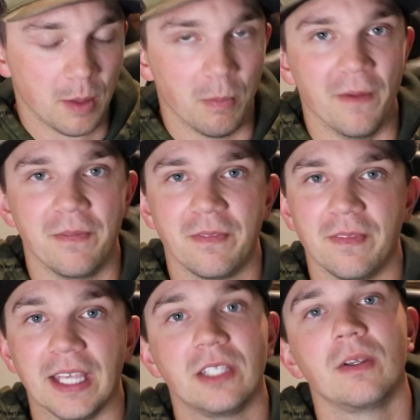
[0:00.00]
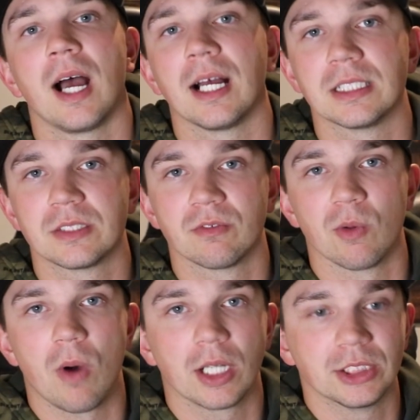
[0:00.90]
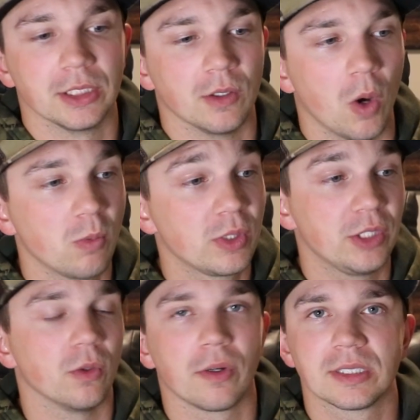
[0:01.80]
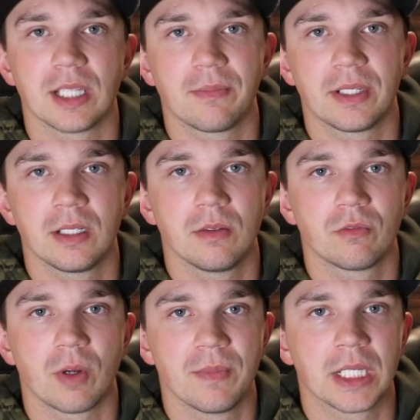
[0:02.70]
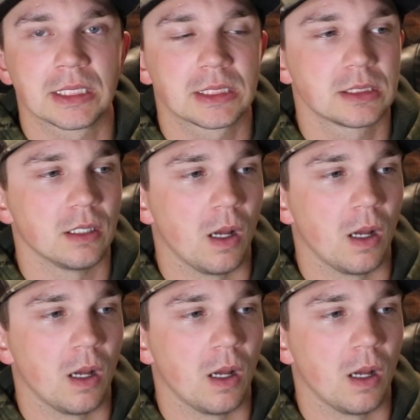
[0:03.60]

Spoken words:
But thank you guys for watching. Hopefully you learned something from this.